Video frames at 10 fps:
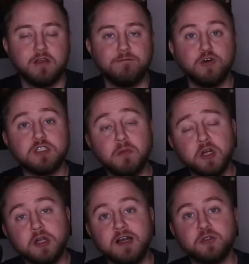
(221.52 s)
For
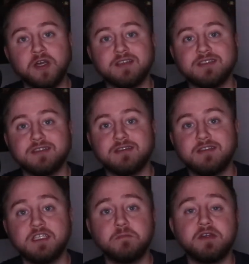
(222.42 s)
smart contracts,
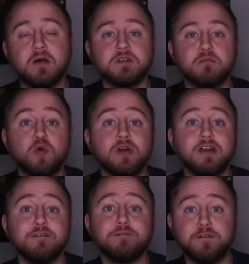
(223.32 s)
this becomes more
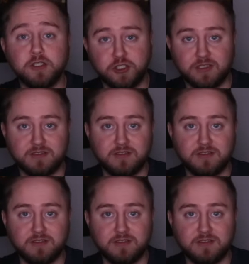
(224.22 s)
efficient,